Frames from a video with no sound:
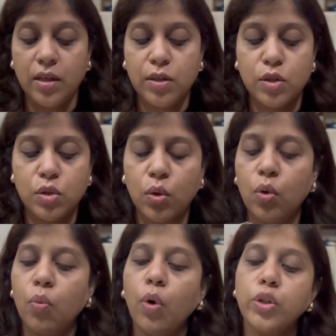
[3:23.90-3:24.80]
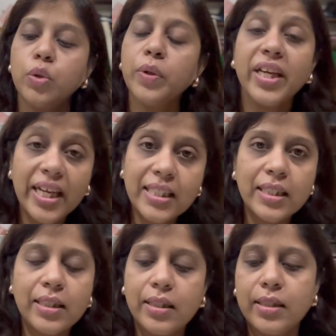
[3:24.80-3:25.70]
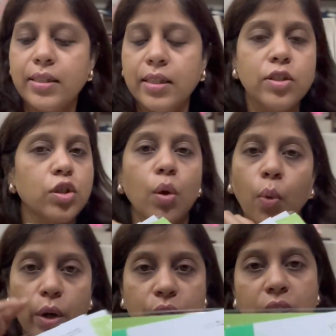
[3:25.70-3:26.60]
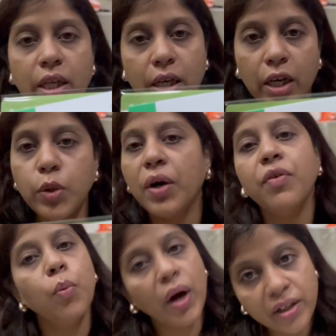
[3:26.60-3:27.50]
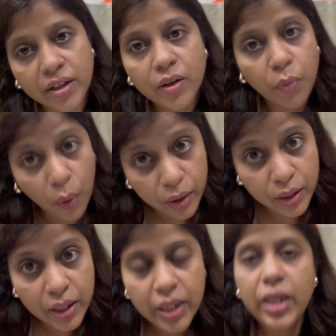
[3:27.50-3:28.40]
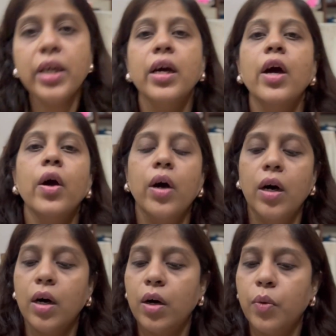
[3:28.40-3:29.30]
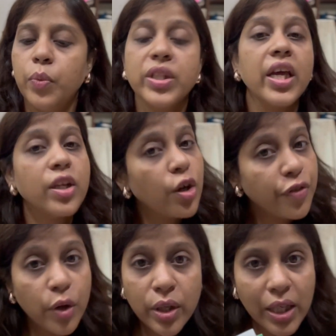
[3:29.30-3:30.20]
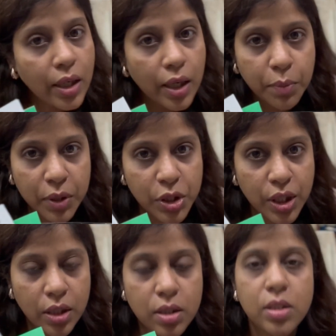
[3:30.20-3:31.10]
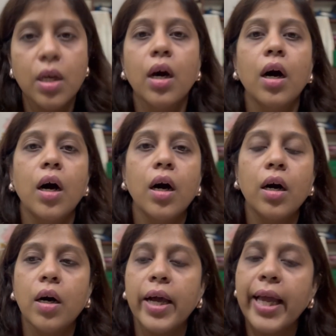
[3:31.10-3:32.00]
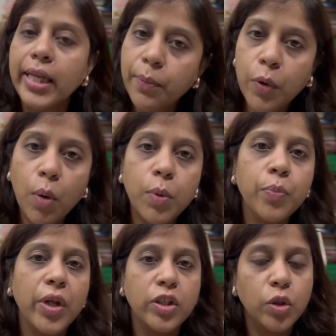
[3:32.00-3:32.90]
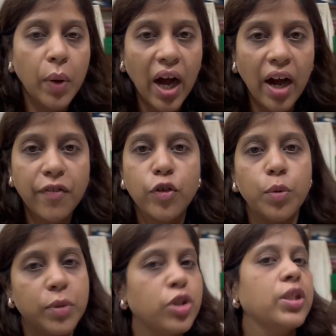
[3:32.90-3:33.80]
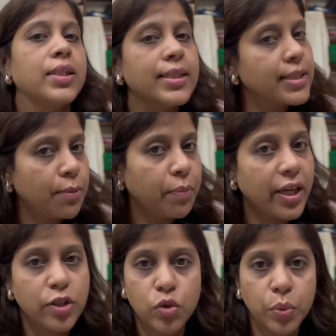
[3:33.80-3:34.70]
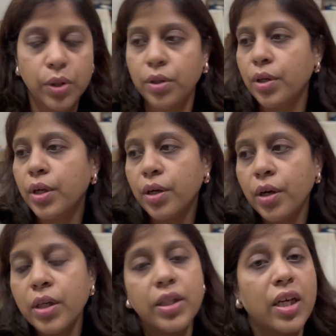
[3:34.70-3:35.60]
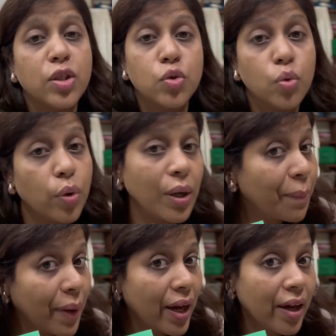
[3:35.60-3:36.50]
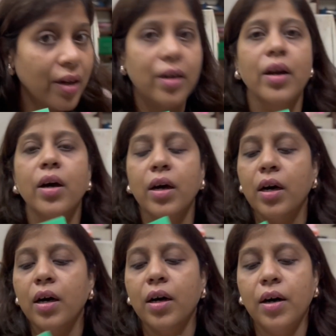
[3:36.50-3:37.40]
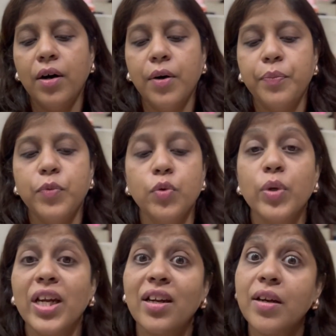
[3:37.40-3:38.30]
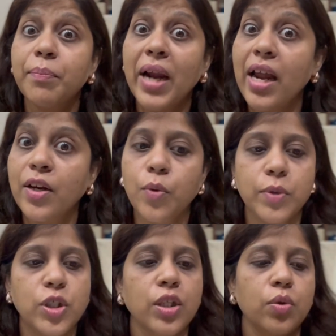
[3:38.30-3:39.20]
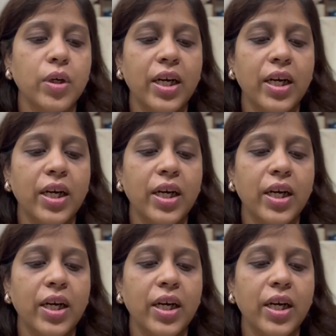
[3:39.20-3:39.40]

So what you get in this is your warranty card. You have a 1-year warranty with any of your Cricut machines. Any problem that you have, your machine is replaced within a year. There is no repair. You get a brand new machine.